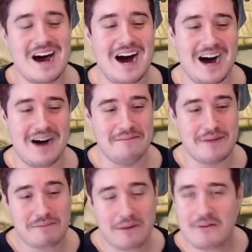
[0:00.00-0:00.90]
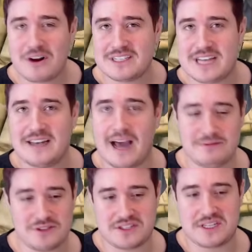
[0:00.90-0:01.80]
Um, but I probably run it 10
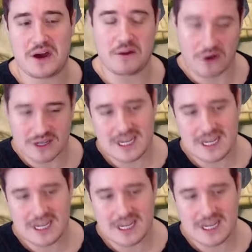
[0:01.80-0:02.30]
times just to see how it works.